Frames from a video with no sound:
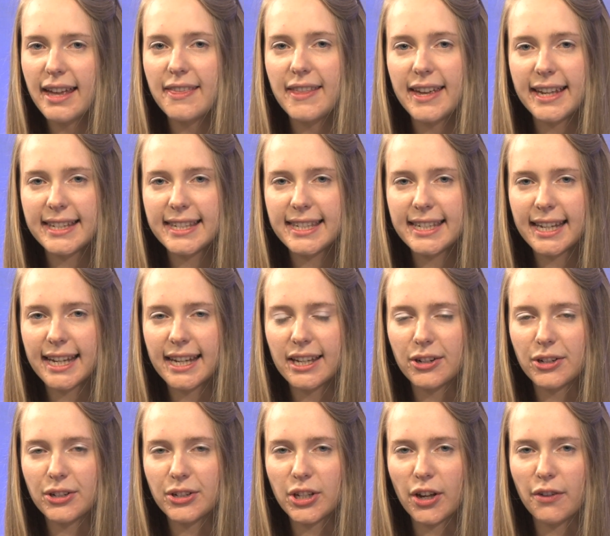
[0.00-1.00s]
The
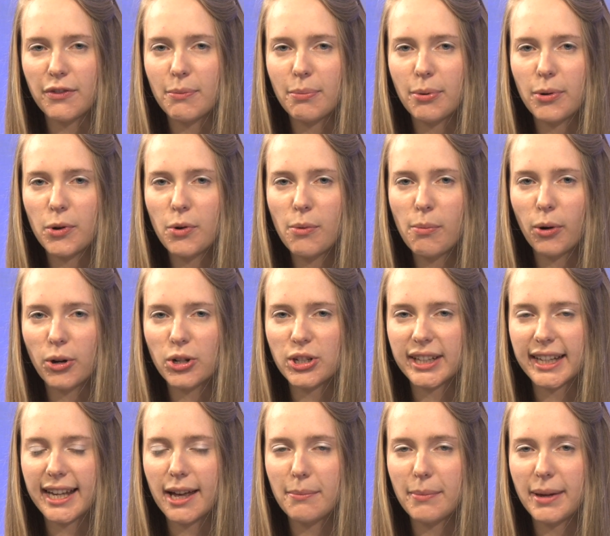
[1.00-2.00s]
instigators of the
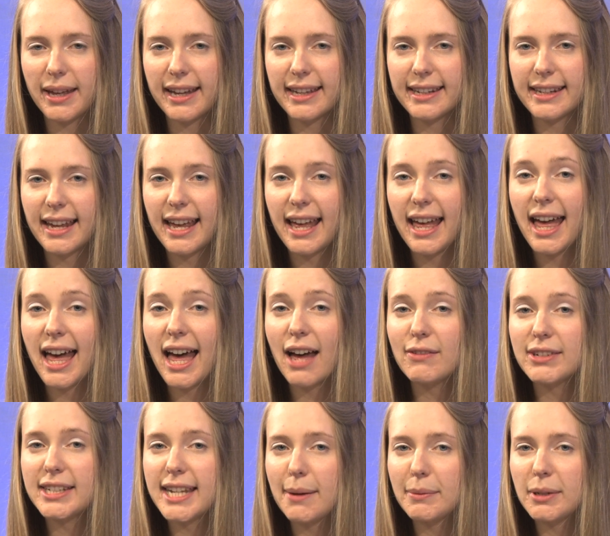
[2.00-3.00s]
pro-abortion campaign
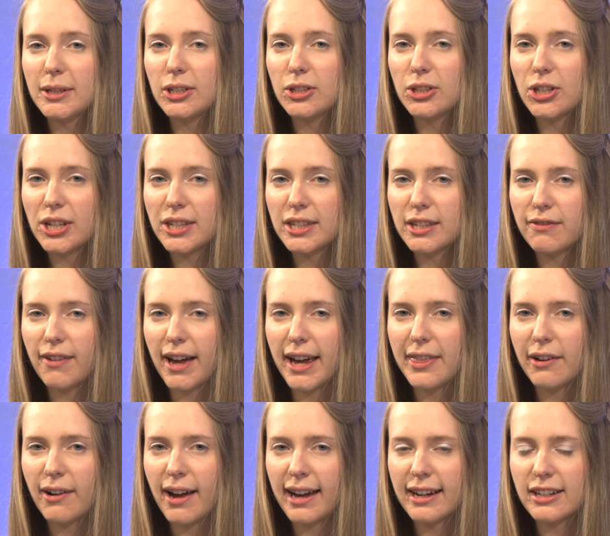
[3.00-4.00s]
have attempted to justify
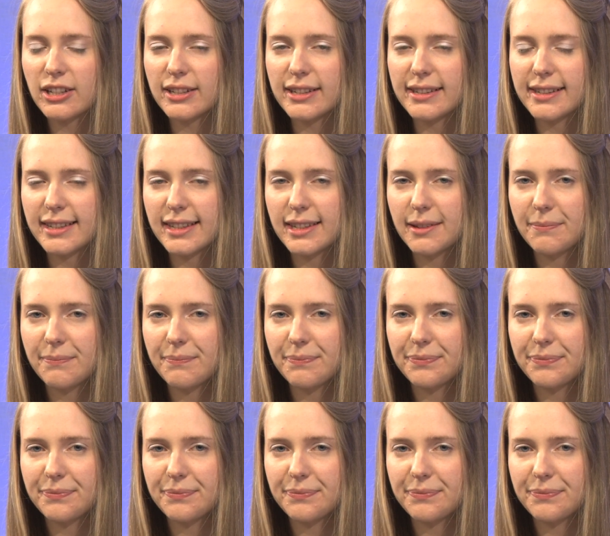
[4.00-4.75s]
their actions.